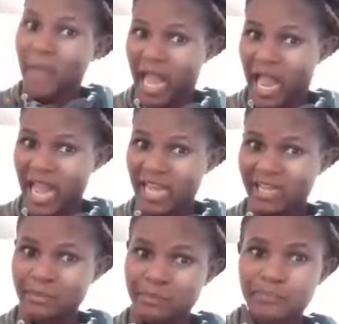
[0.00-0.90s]
Ma,
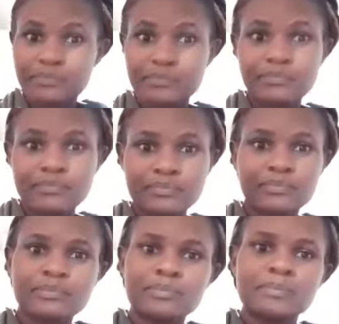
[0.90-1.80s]
how
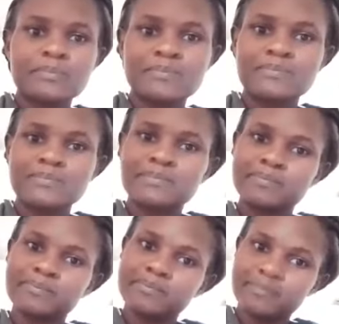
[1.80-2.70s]
can you get a
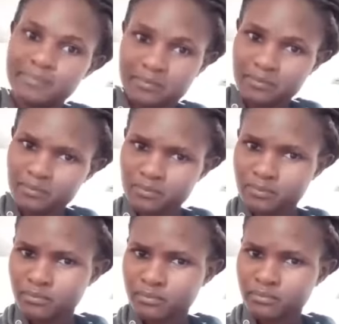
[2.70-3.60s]
clean
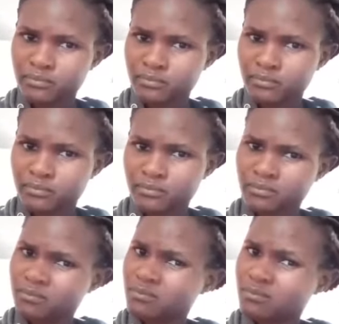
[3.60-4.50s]
water
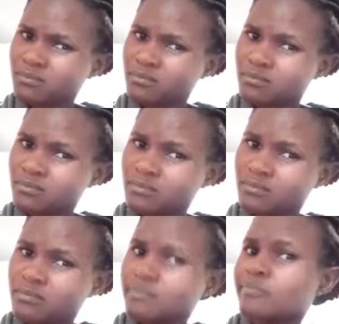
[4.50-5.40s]
from a dirty
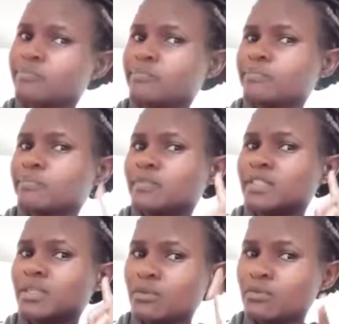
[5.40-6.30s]
river?
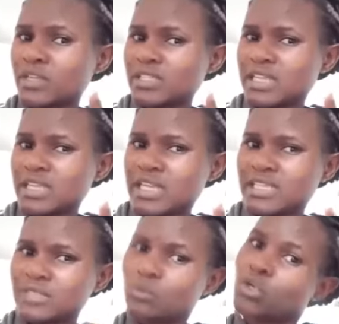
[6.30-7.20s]
I will fetch the
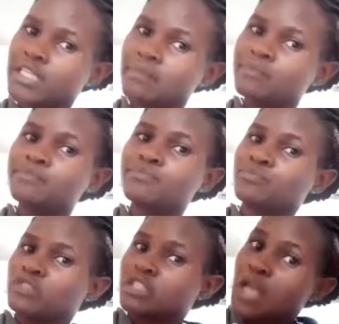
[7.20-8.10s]
dirty water,
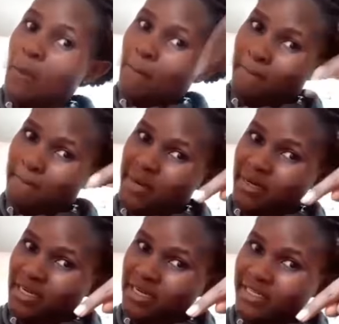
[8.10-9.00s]

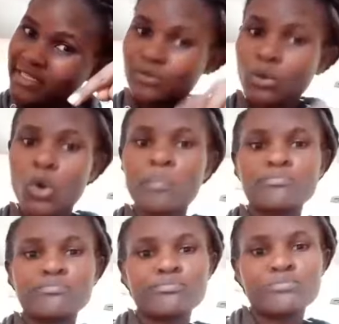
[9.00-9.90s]
then bring it
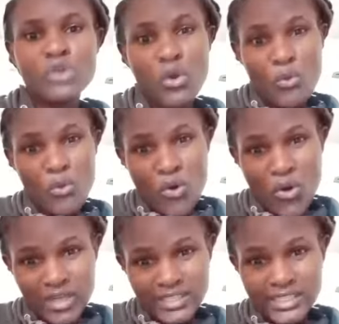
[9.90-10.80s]
home,
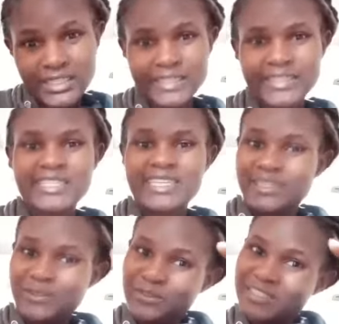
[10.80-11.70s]
wash it
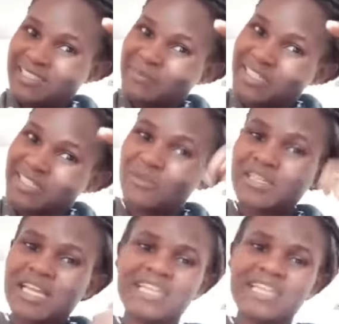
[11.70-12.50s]
to become clean water.